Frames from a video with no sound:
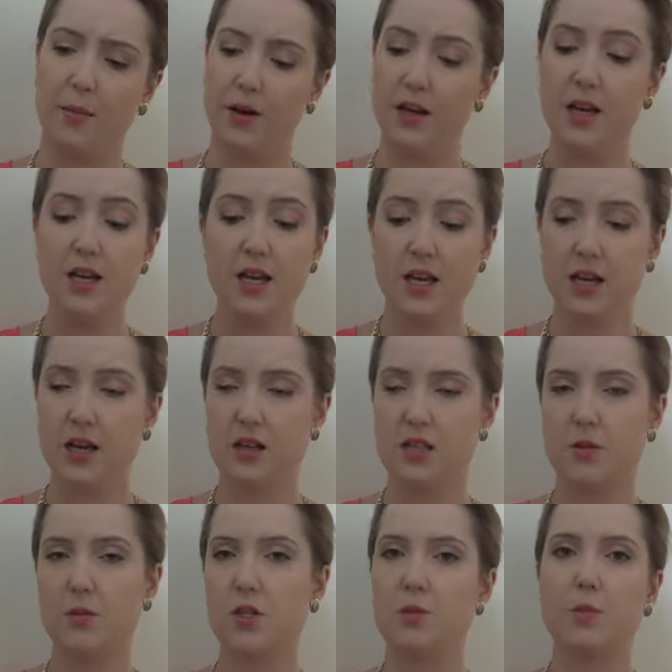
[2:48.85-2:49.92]
But it got
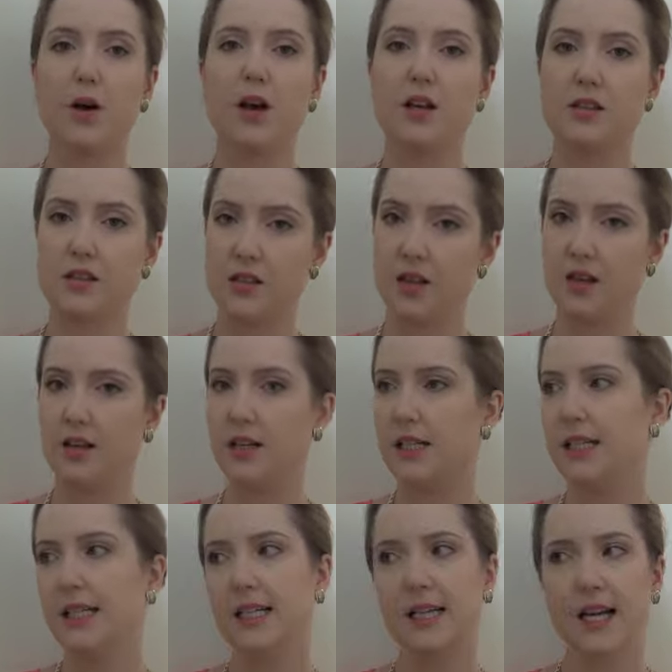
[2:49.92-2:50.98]
so much buzz,
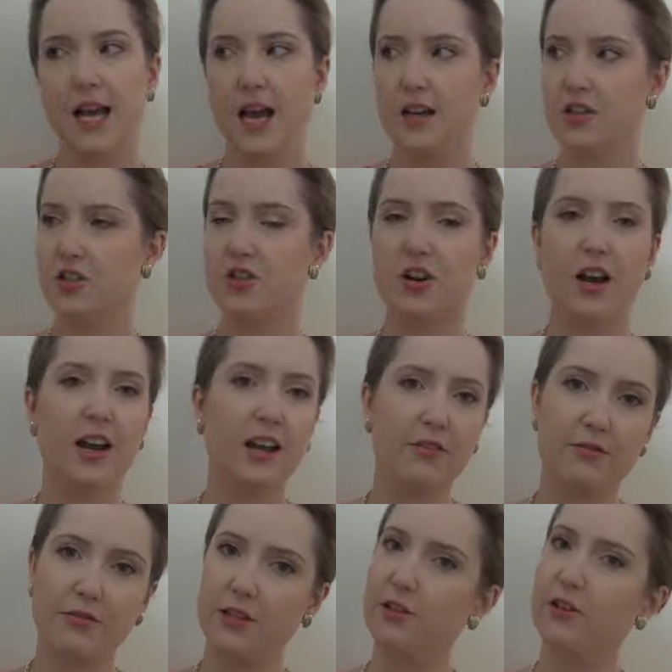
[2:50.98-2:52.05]
and I had to try
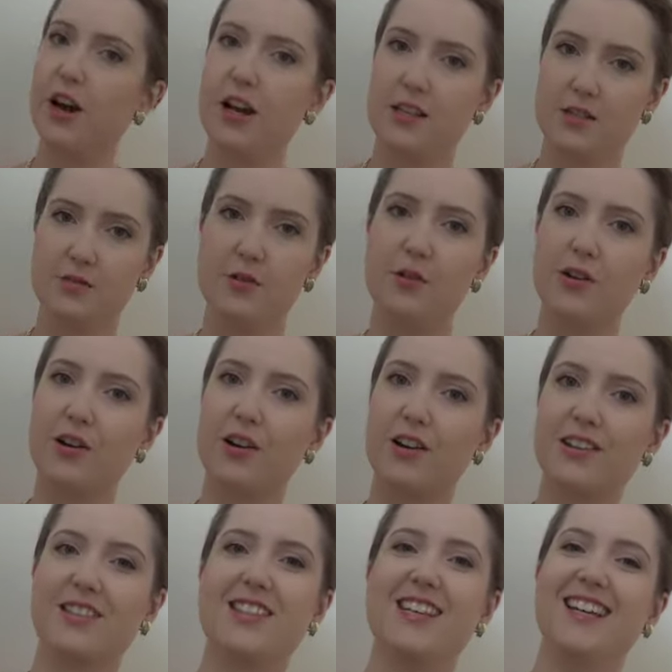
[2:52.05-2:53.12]
it for you guys, of
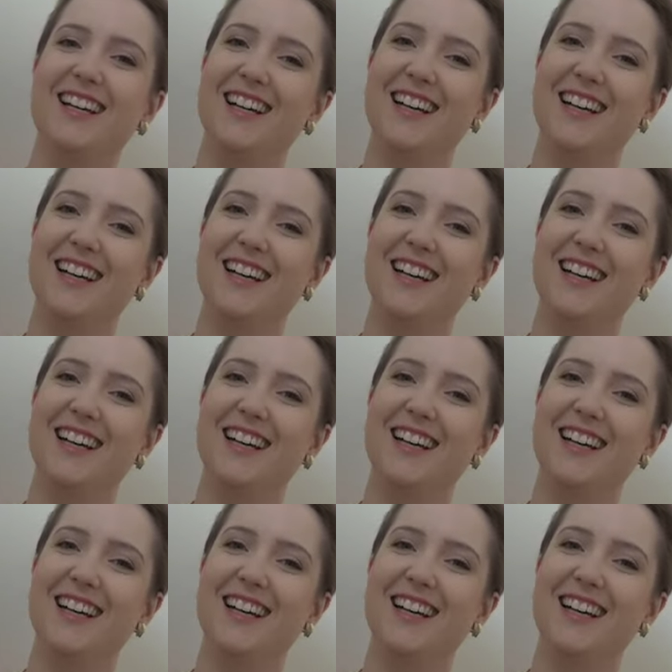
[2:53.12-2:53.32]
course.